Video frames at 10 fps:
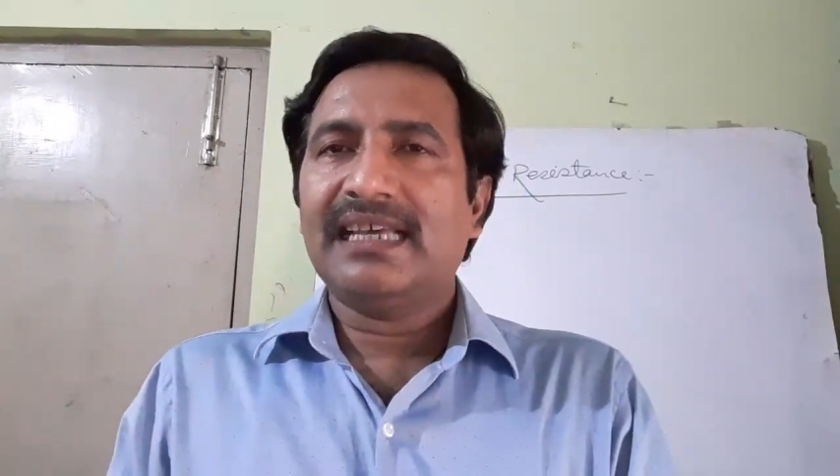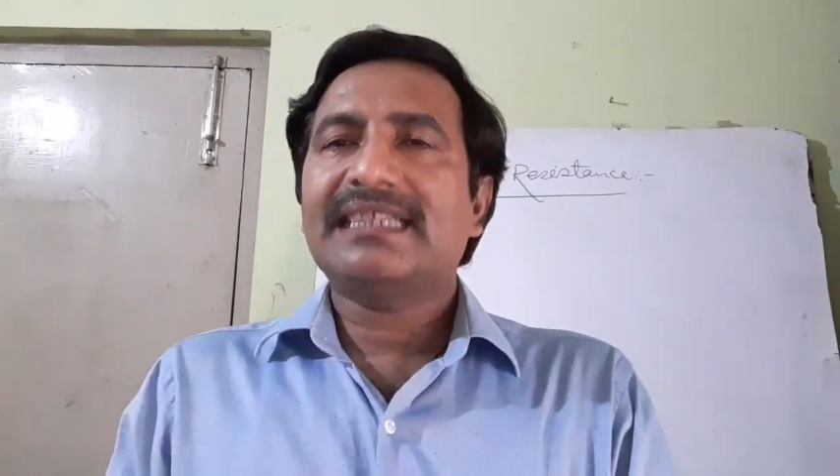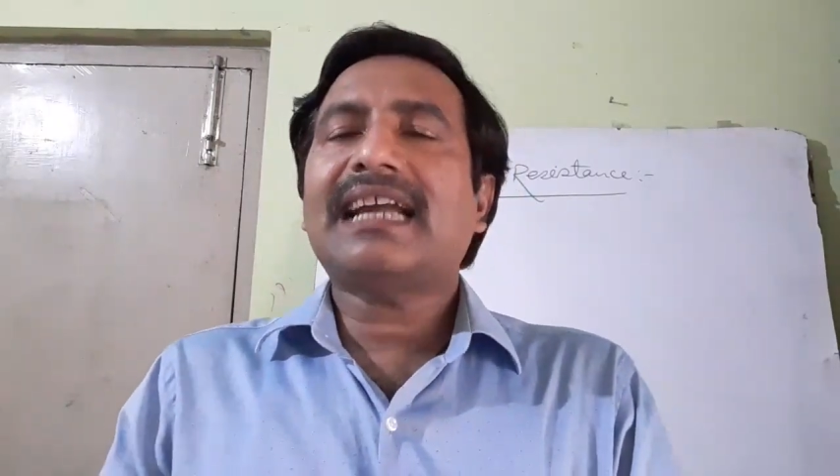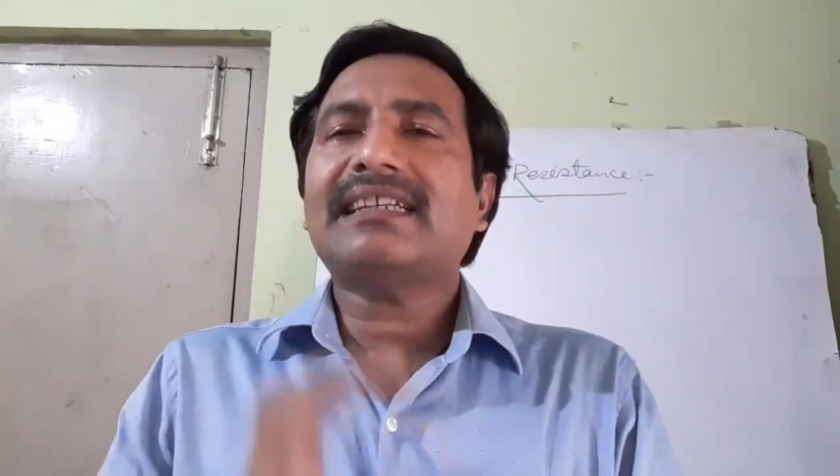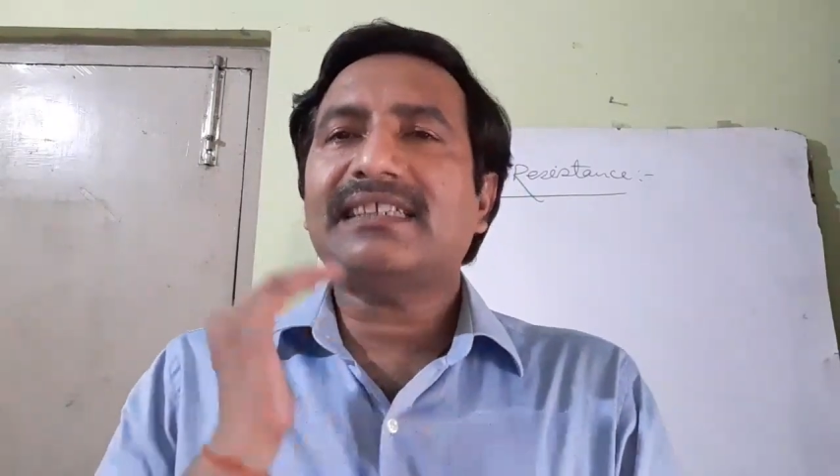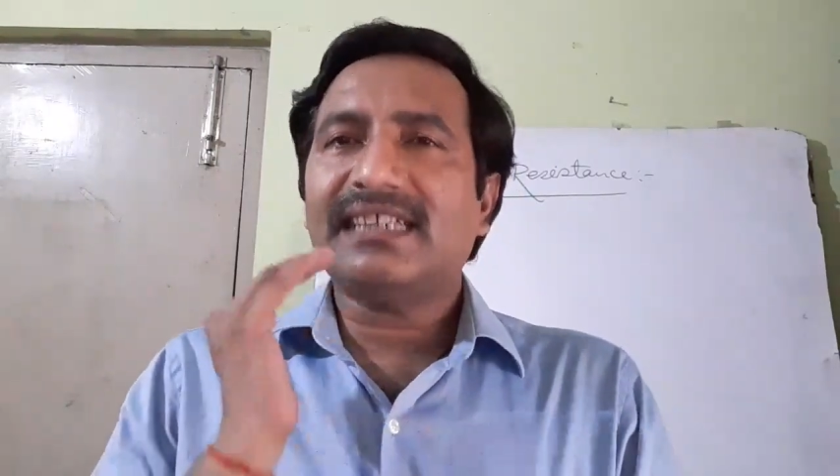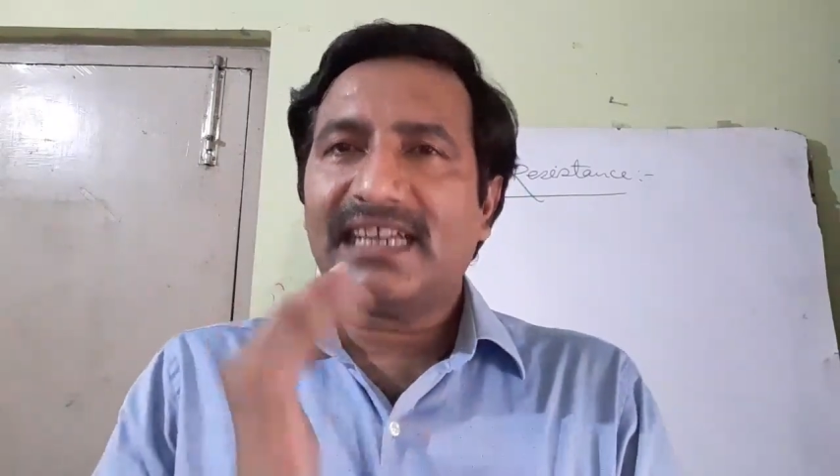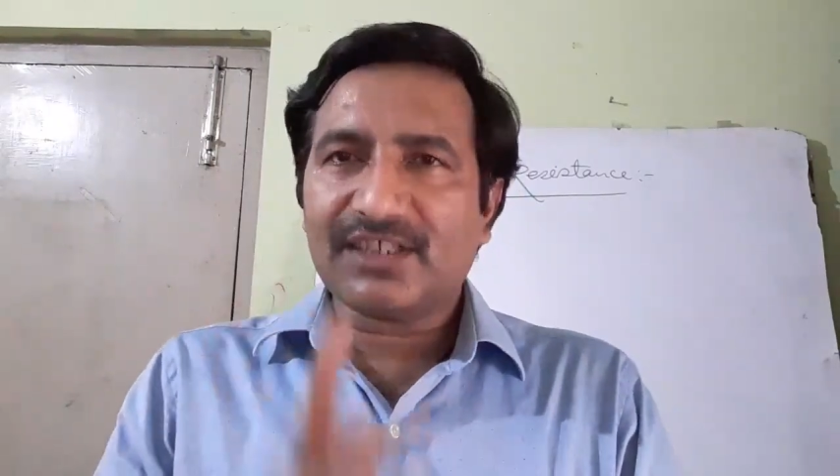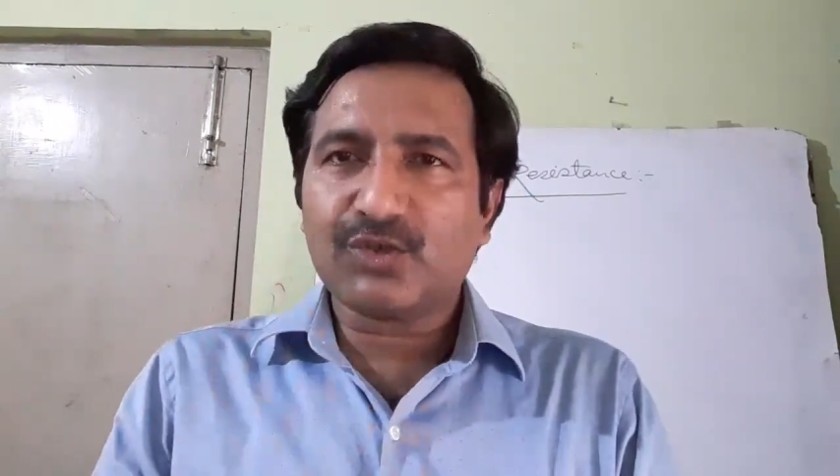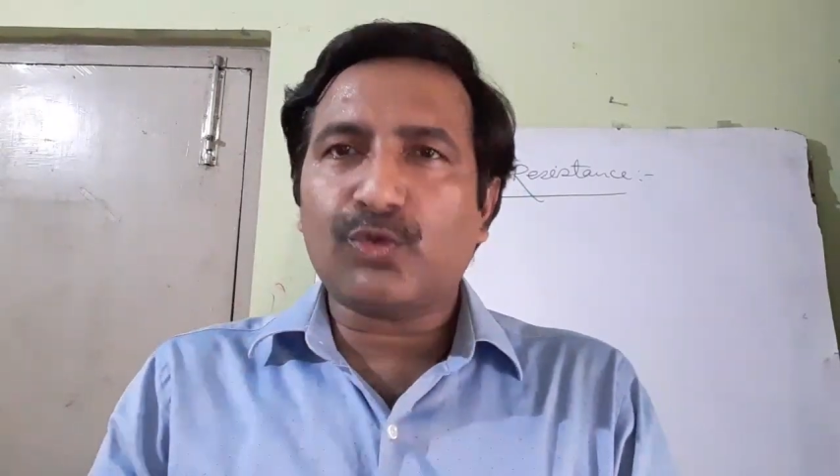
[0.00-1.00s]
that is
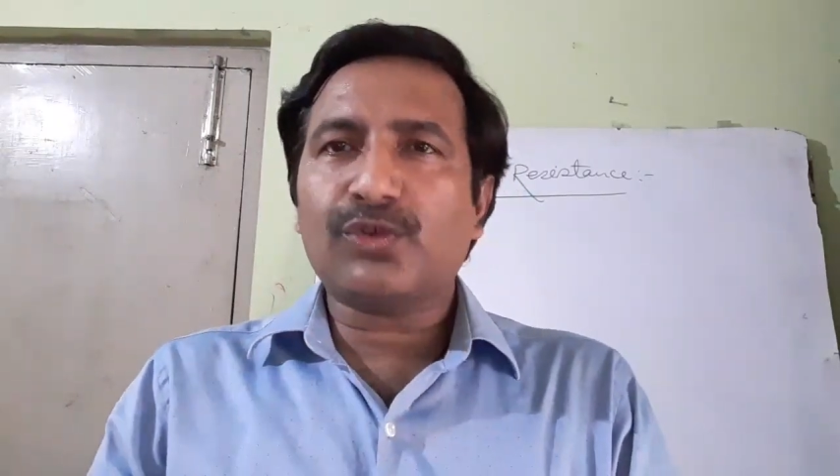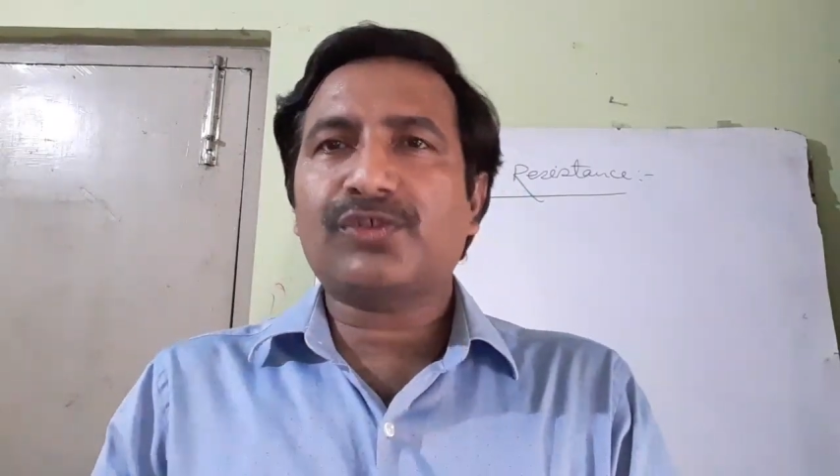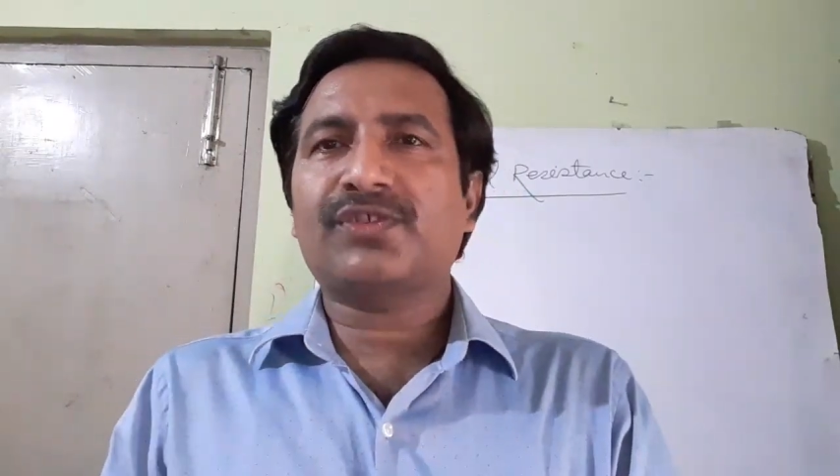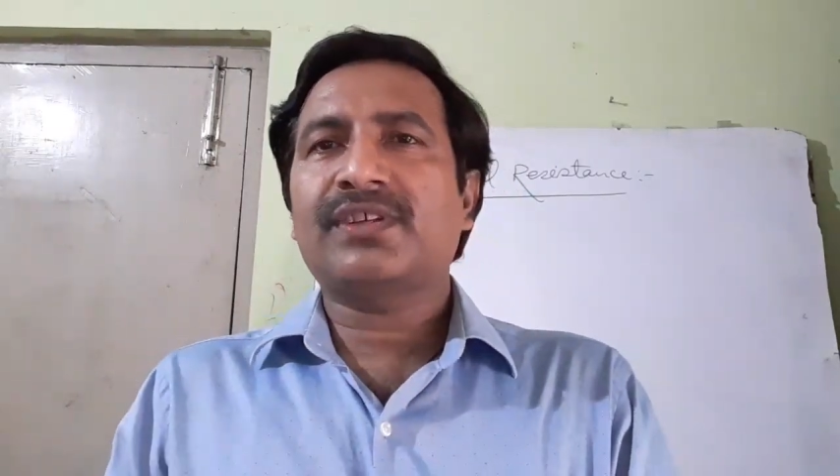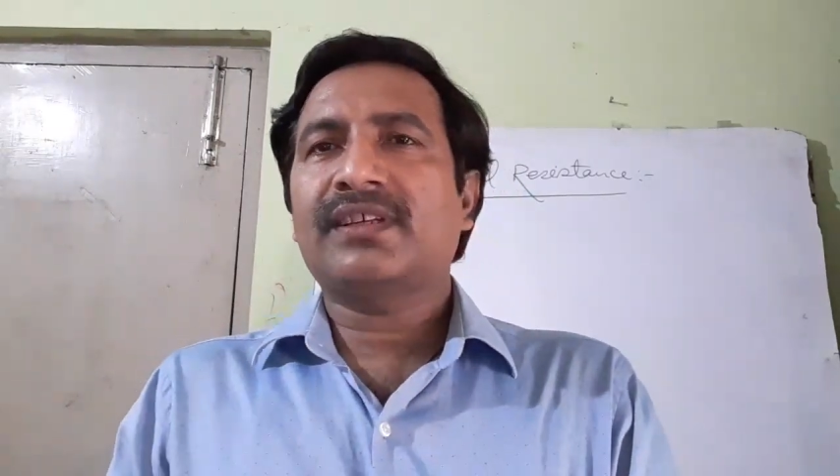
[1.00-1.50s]
electrodes,